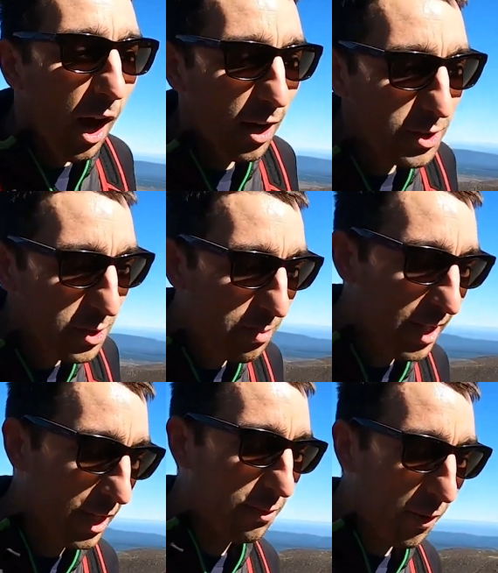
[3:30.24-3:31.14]
How do you
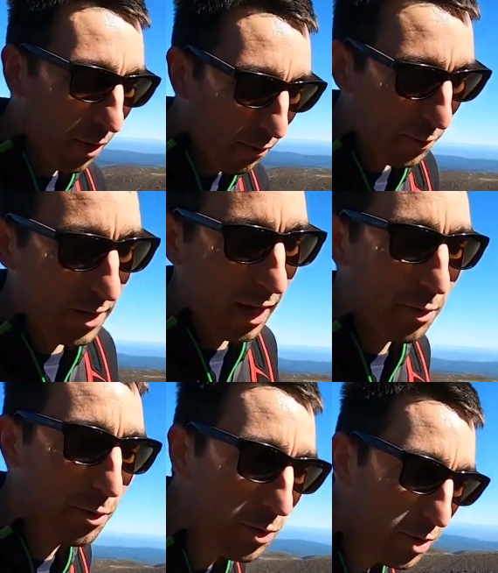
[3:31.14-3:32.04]
manage for food? Are
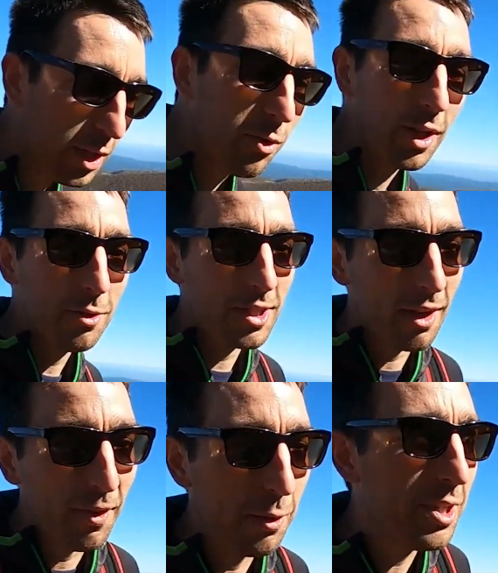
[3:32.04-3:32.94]
you usually cooking
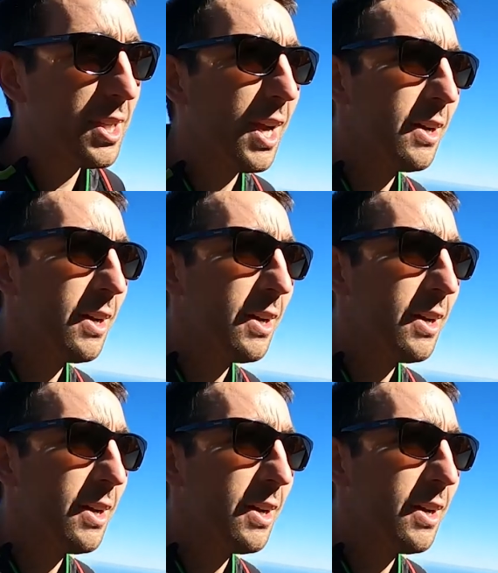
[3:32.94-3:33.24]
yourself? Are you eating